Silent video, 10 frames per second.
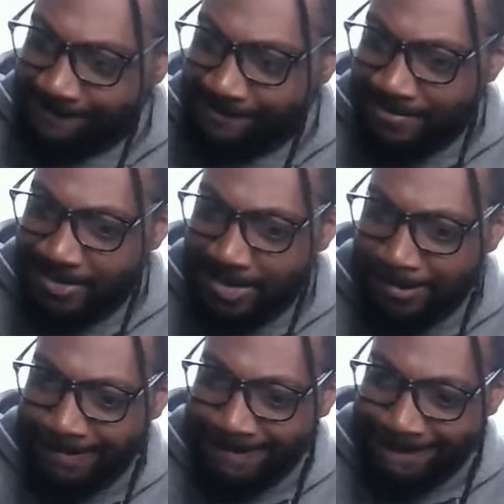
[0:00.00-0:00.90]
for 3
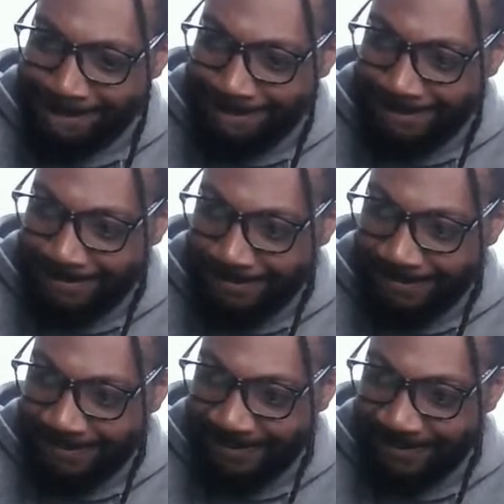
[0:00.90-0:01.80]
days.
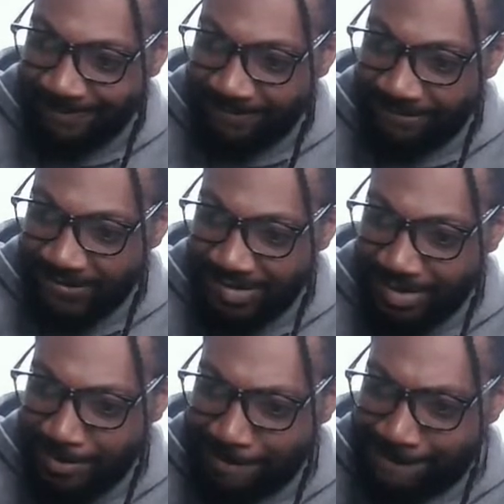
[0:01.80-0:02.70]
31
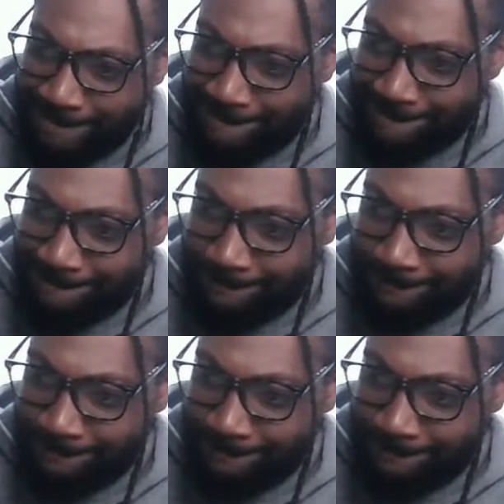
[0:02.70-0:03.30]
houses and 2